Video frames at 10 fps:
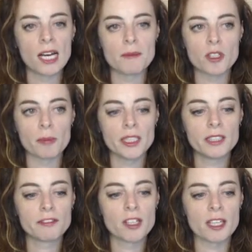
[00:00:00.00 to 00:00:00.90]
So by
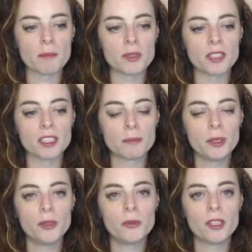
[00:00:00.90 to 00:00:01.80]
default, that button is
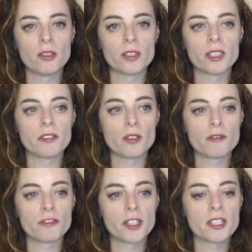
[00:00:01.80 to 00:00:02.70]
blue. Look
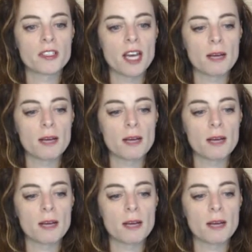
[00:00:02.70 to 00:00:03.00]
for it.